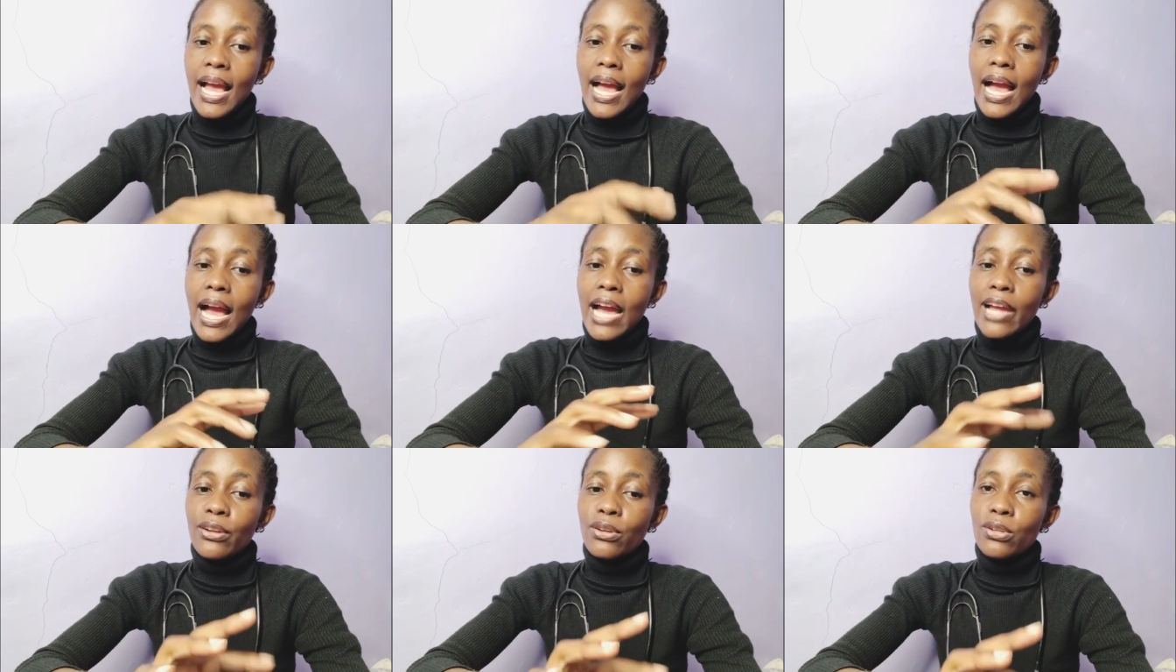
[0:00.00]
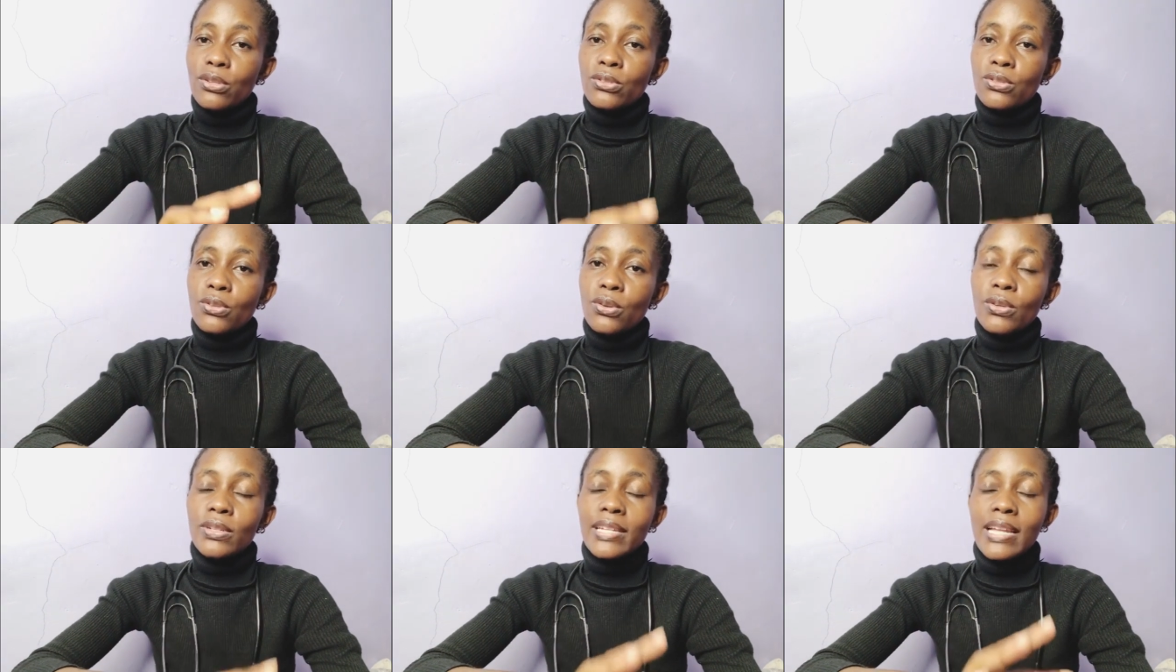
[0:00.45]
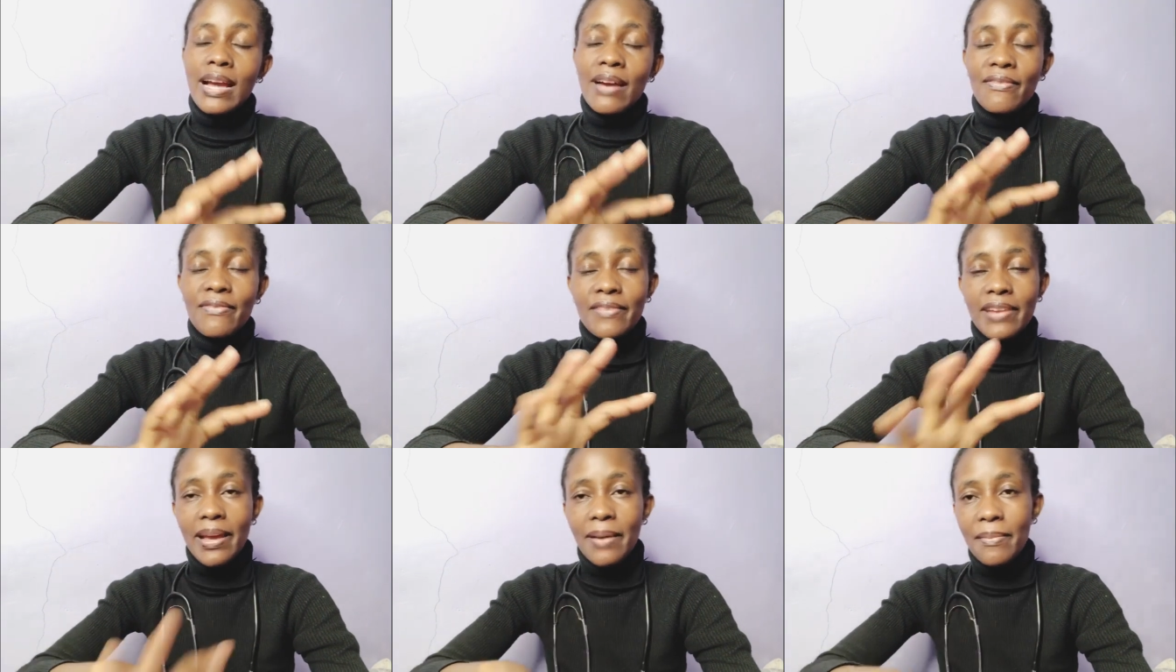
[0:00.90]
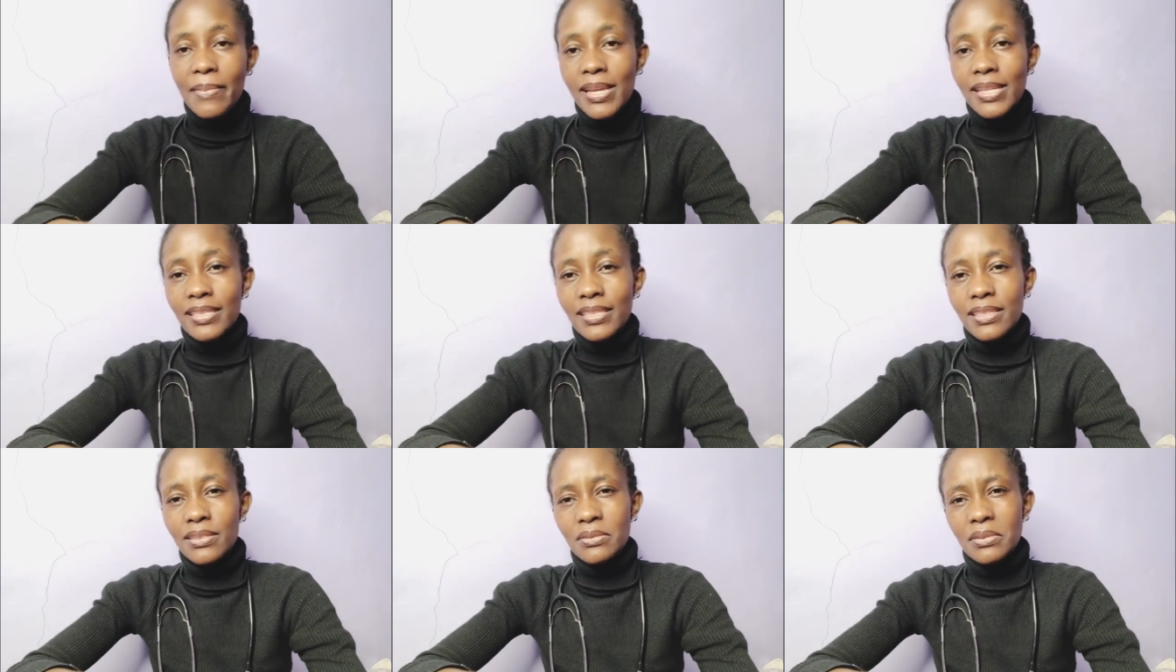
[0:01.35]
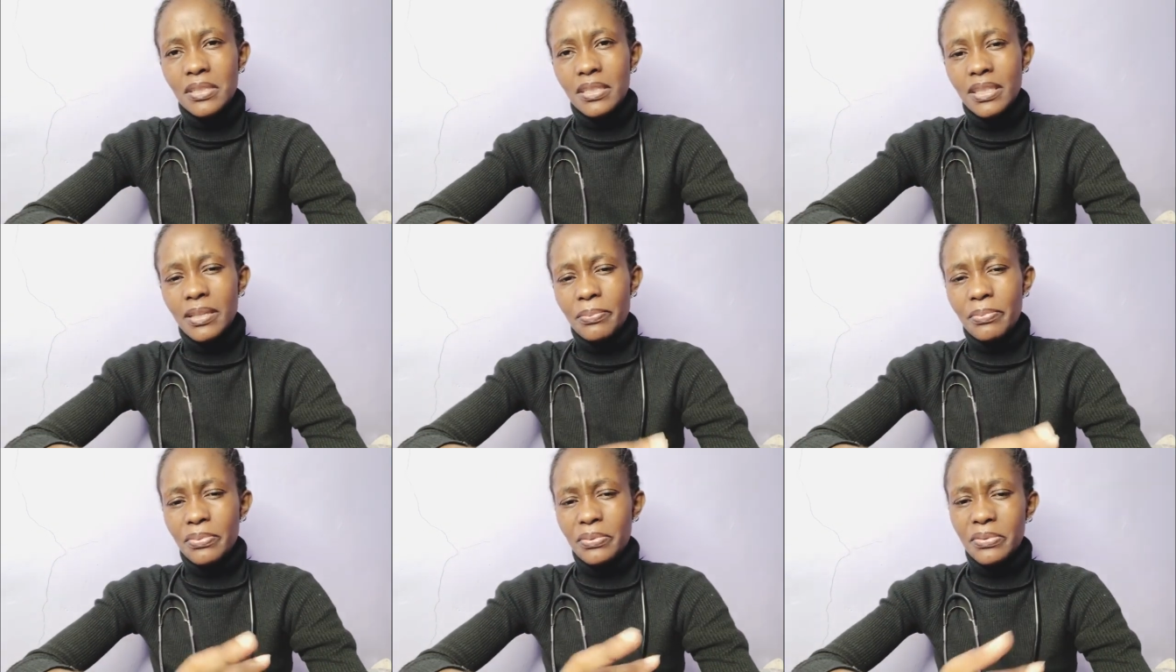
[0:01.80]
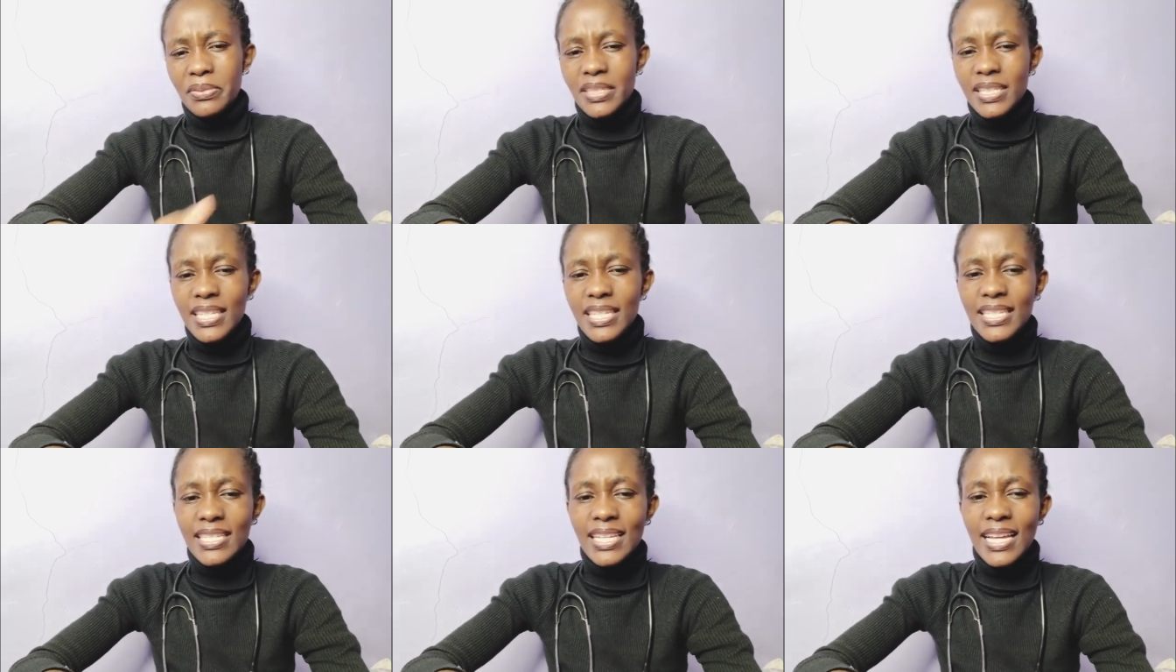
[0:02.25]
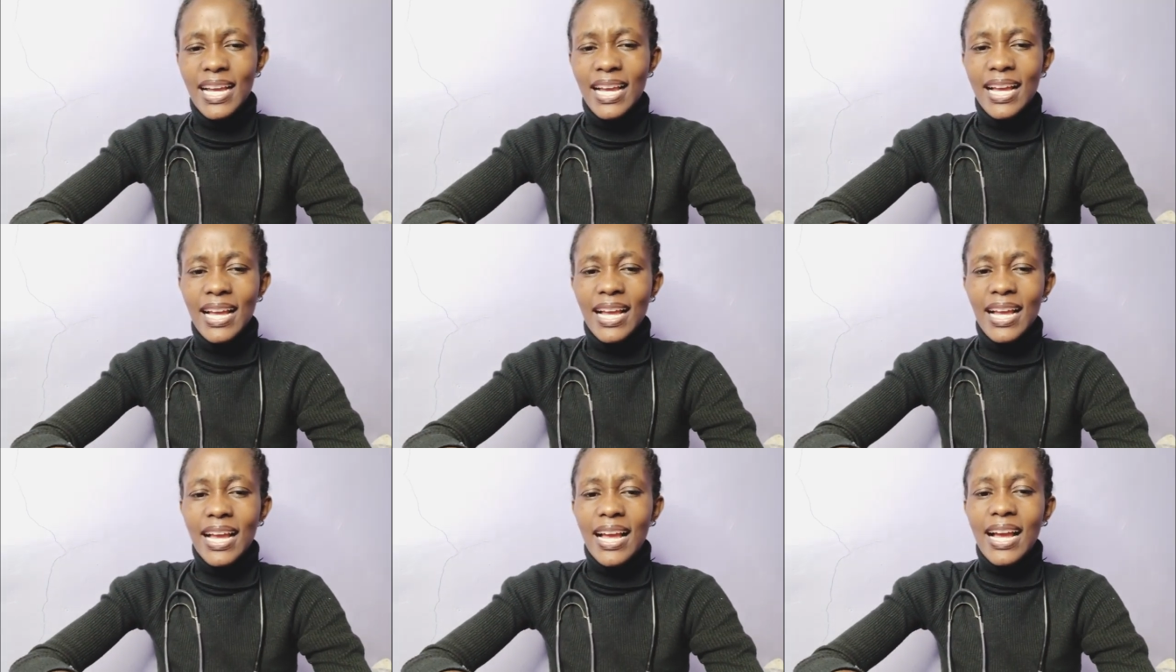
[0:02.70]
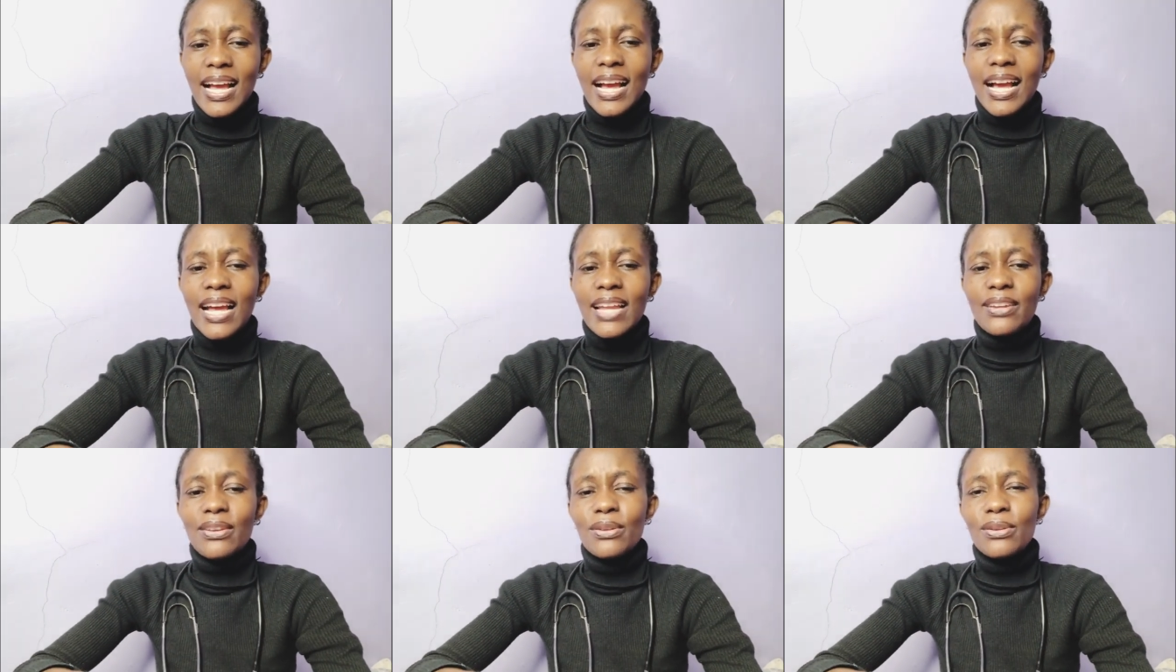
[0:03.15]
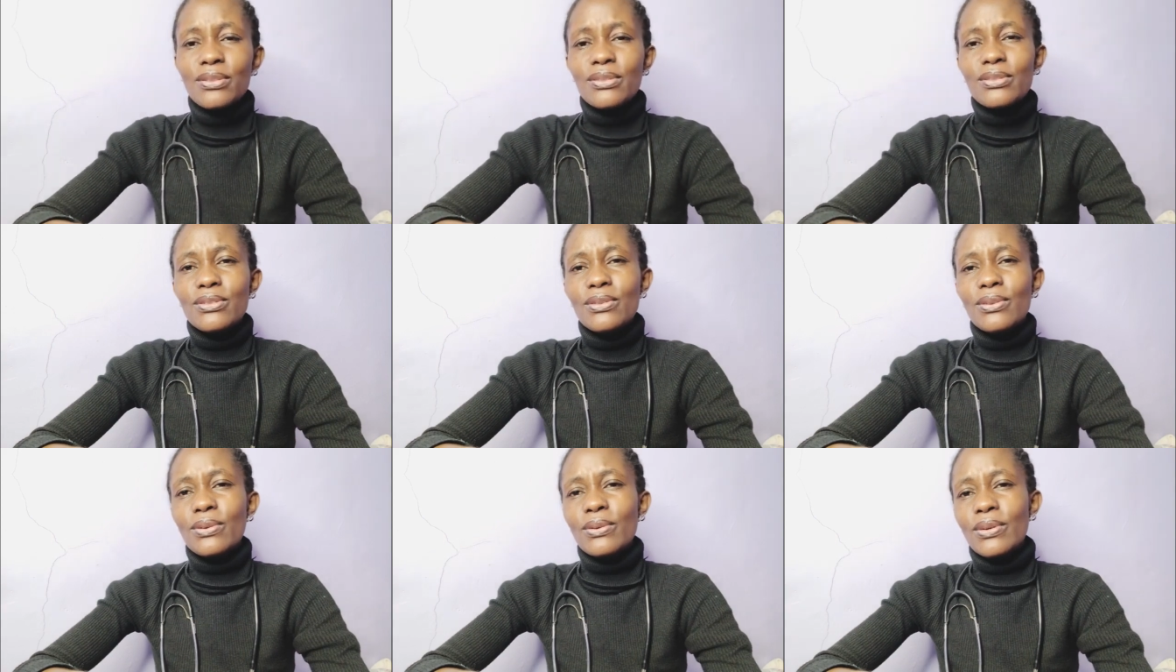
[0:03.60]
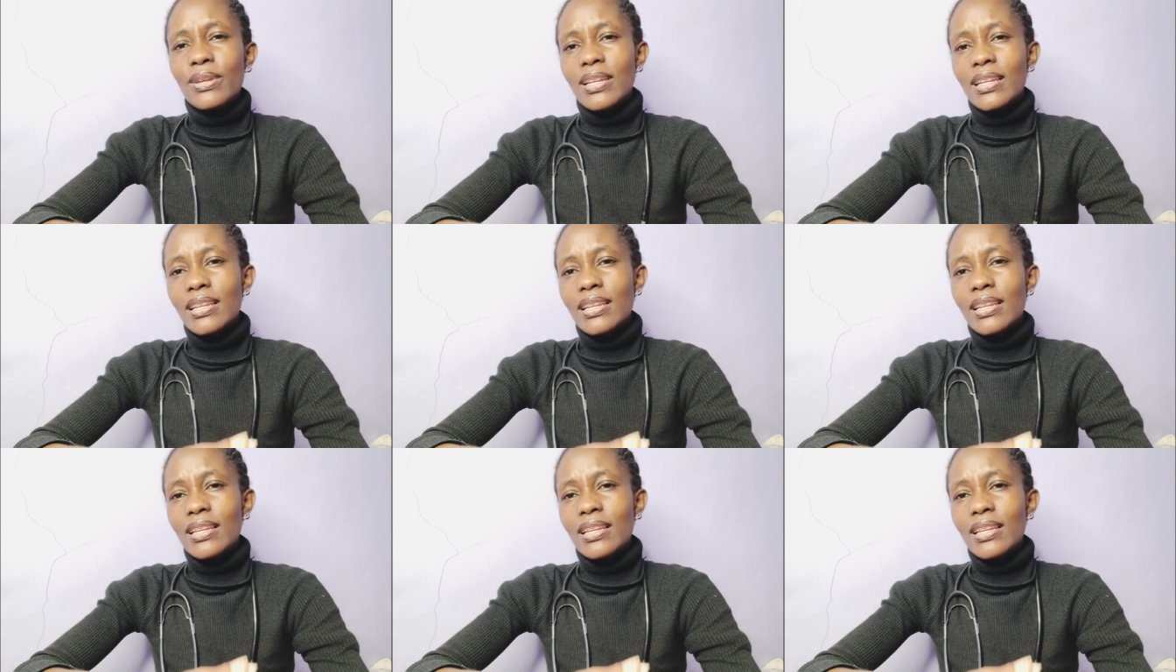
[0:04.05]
and also have damage during the procedure, and also